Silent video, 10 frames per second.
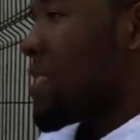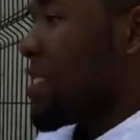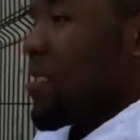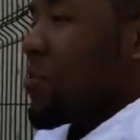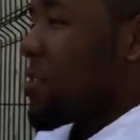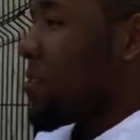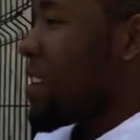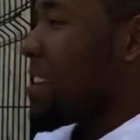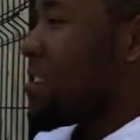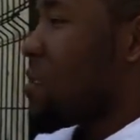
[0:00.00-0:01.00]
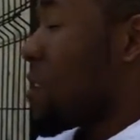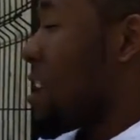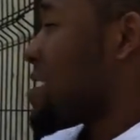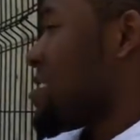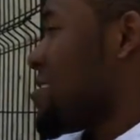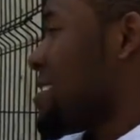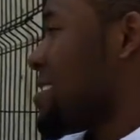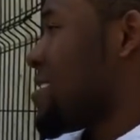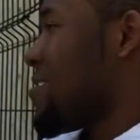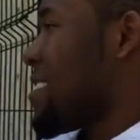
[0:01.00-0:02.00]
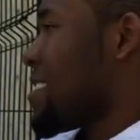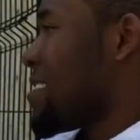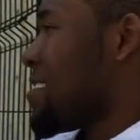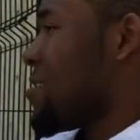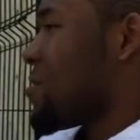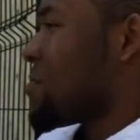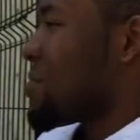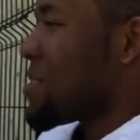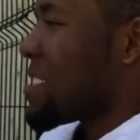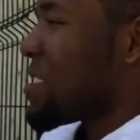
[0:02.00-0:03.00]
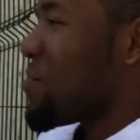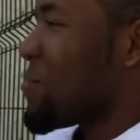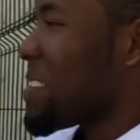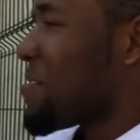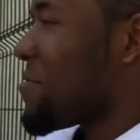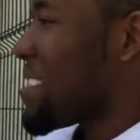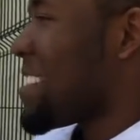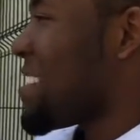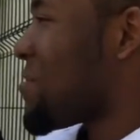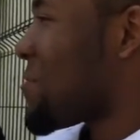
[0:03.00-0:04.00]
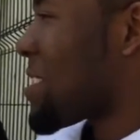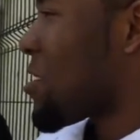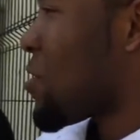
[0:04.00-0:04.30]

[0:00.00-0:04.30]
I mean, he's doing great. You know, last year he did great, you know. Still wasn't really good with the